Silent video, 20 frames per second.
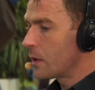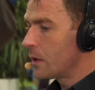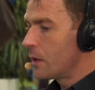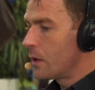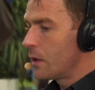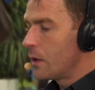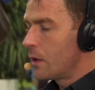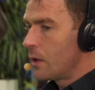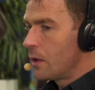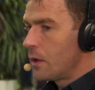
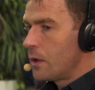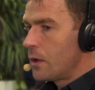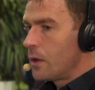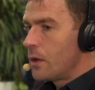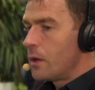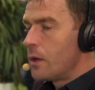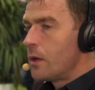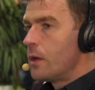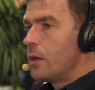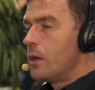
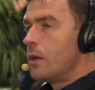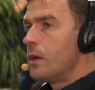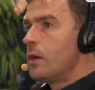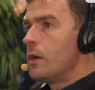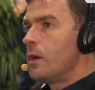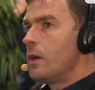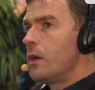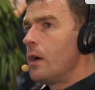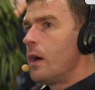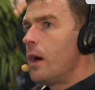Trending, et
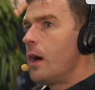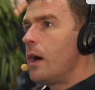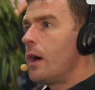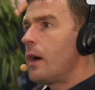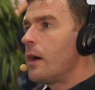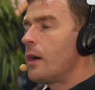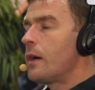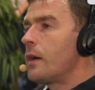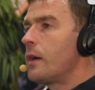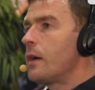cetera.
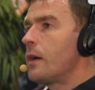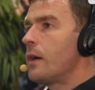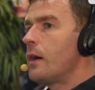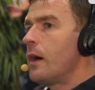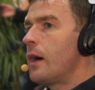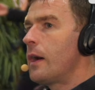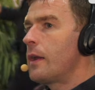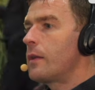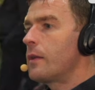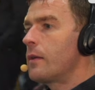Uh,
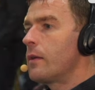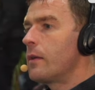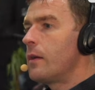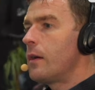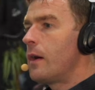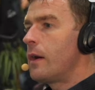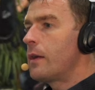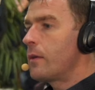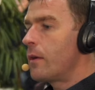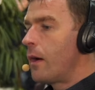I,
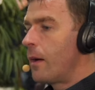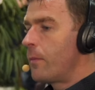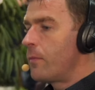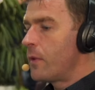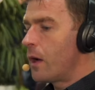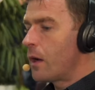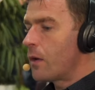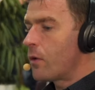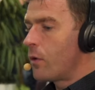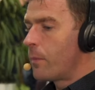I,
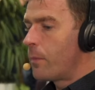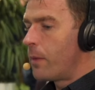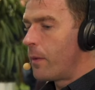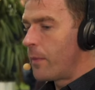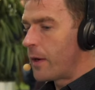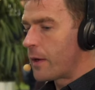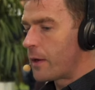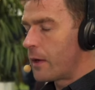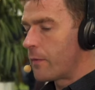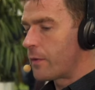I'm not up
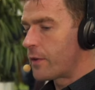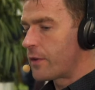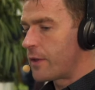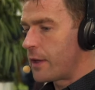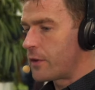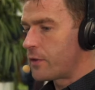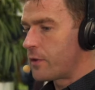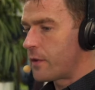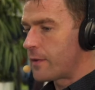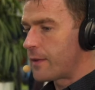on my
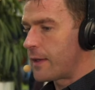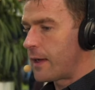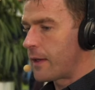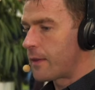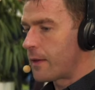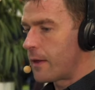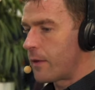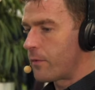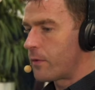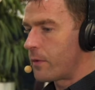conversational
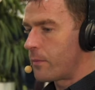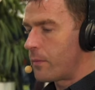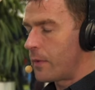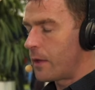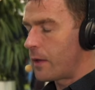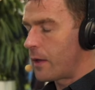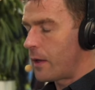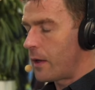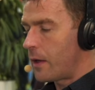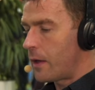stats, I have to admit.